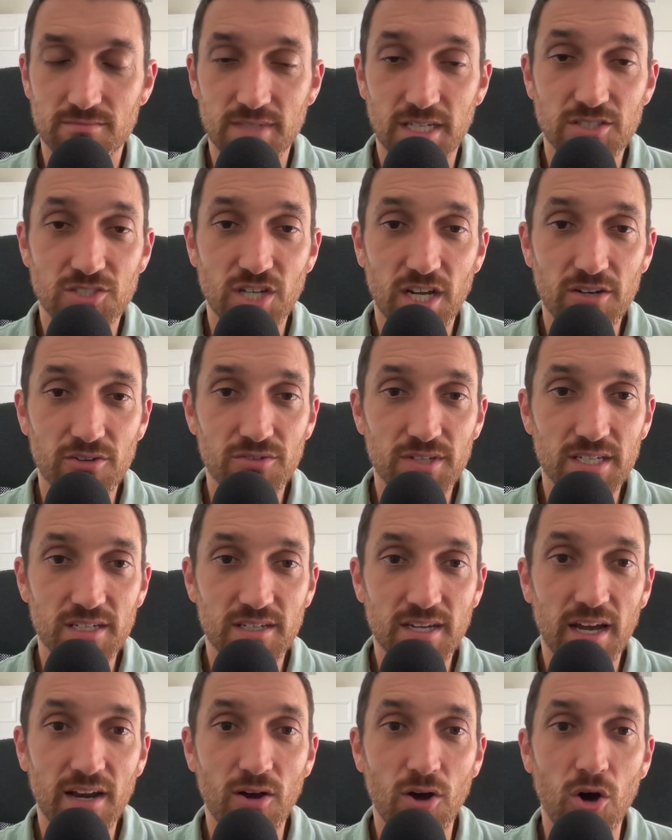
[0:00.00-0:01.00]

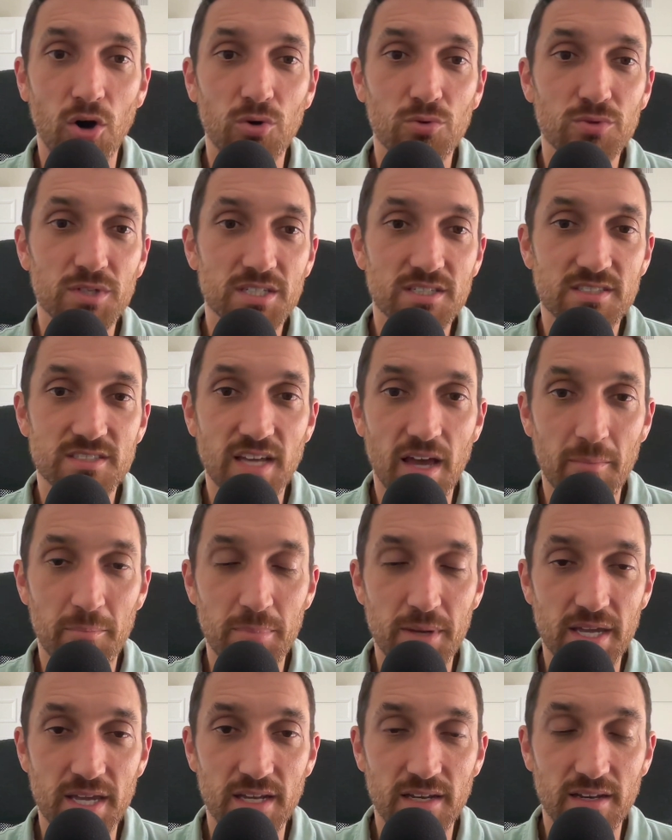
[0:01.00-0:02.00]
kind of only
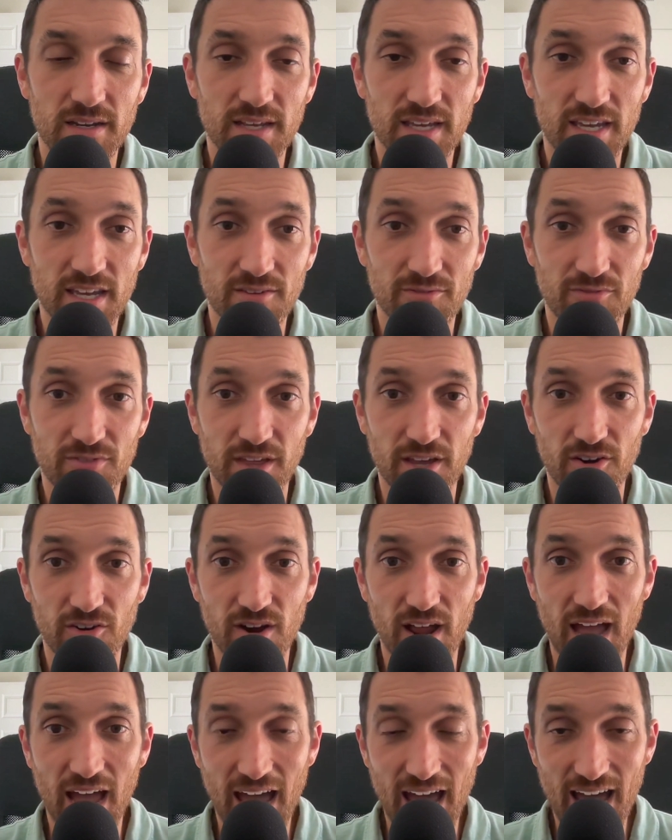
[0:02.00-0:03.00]
step in if they
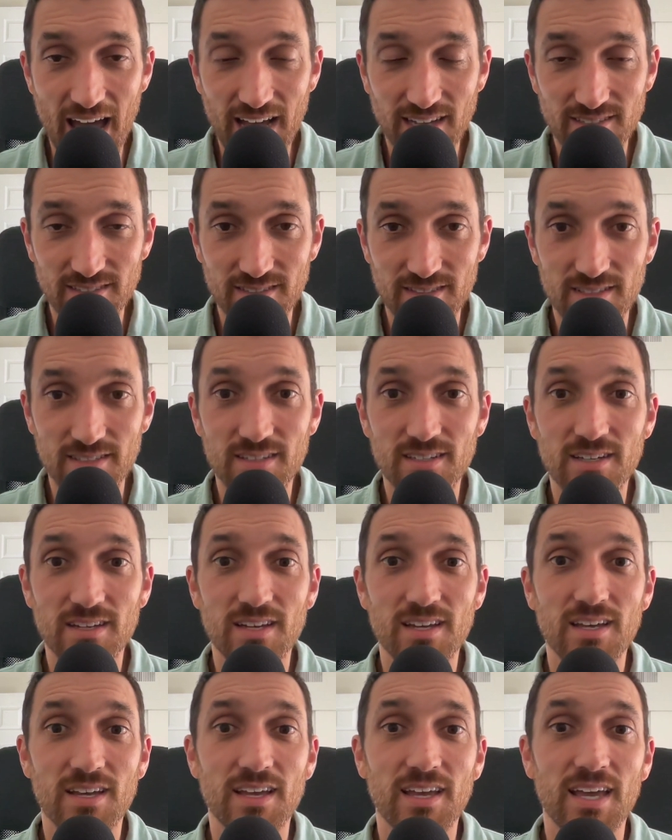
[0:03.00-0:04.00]
are asked,
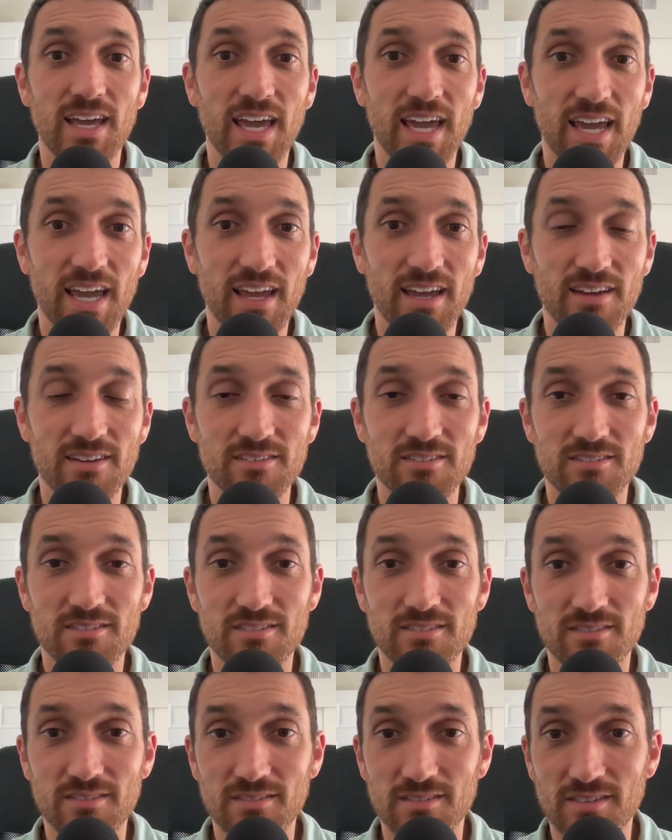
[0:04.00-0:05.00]

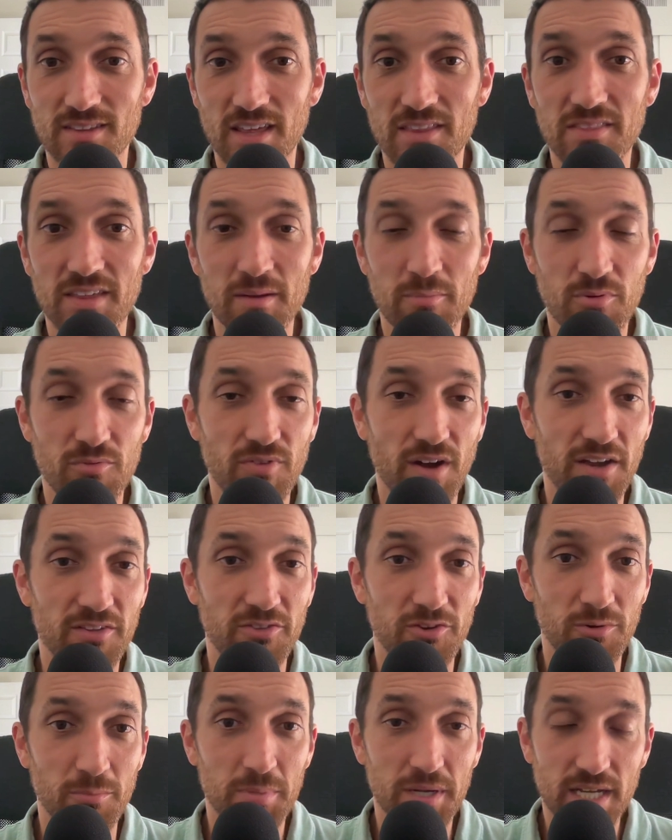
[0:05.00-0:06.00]
and then they
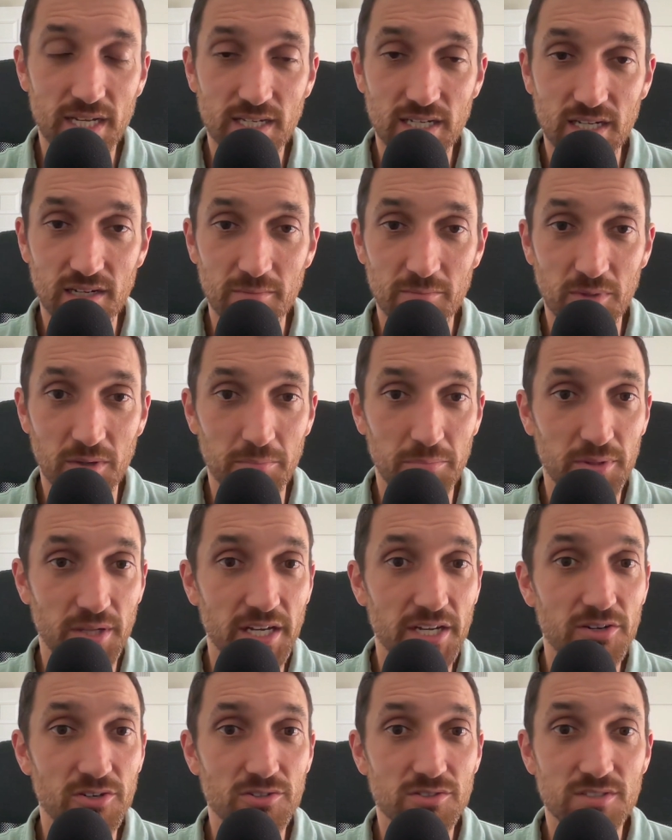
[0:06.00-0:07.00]
provide their opinion, but
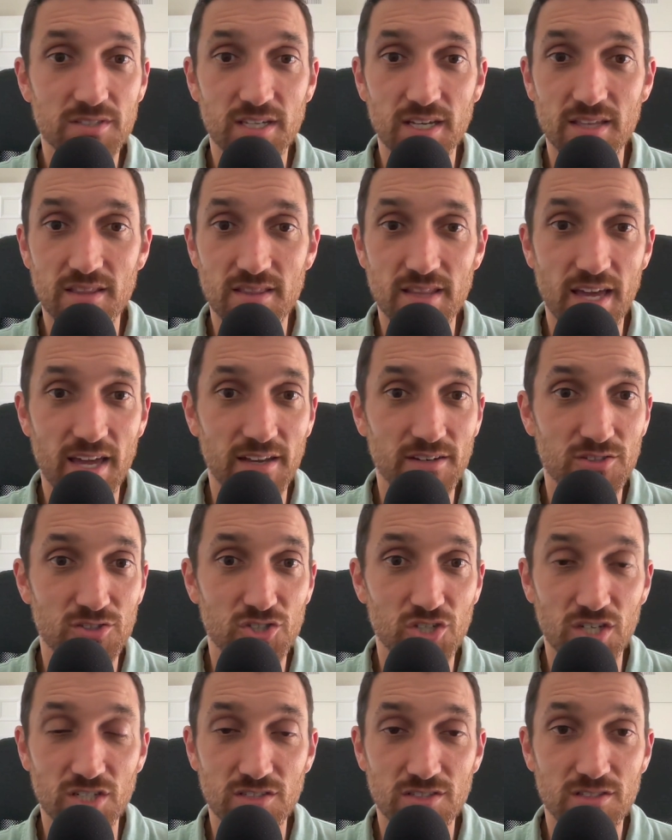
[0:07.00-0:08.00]
players can then
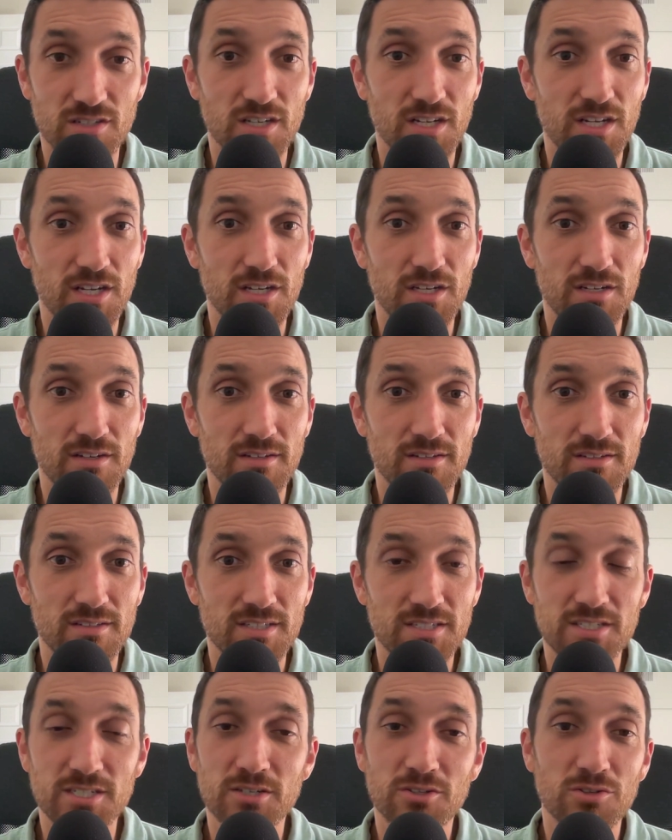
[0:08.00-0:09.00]
just
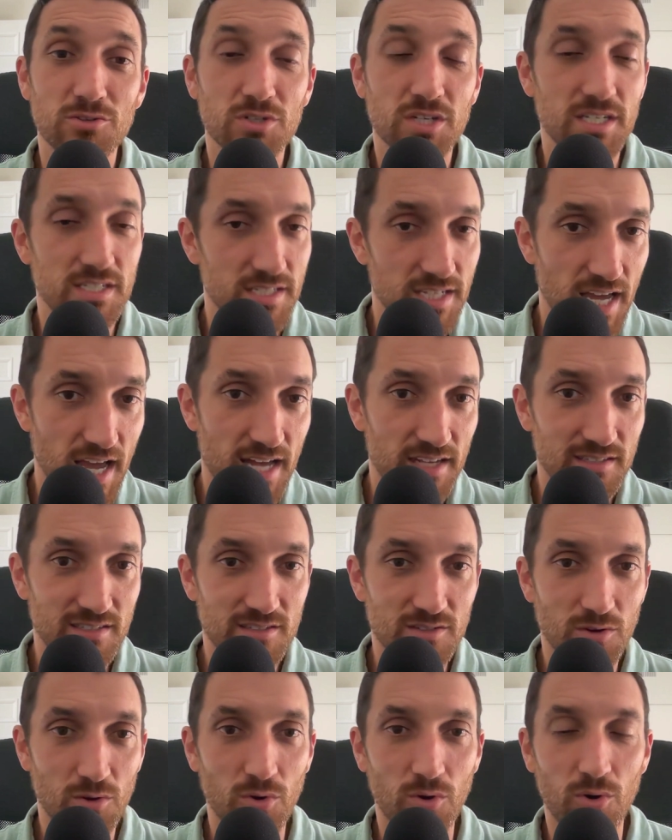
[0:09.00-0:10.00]
still
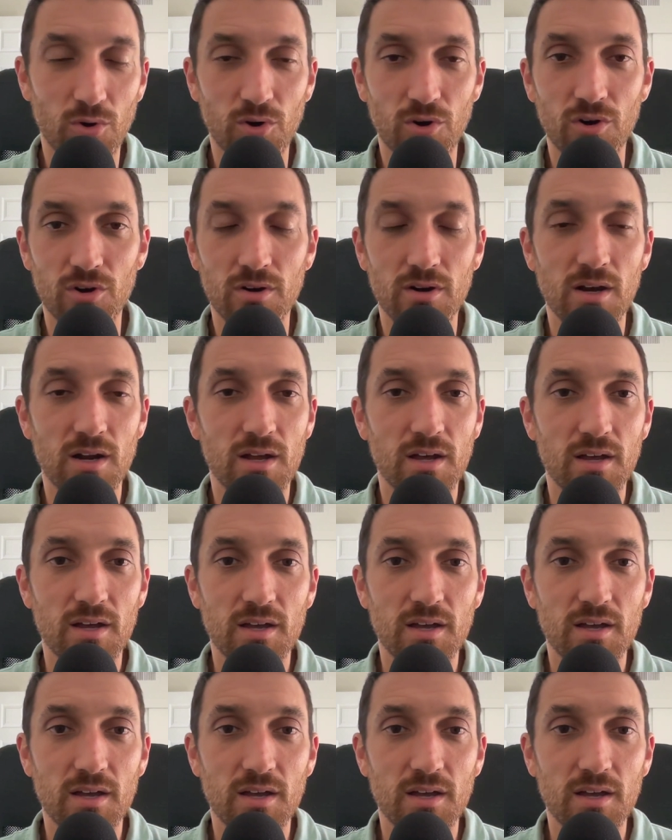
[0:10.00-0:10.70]
contest or,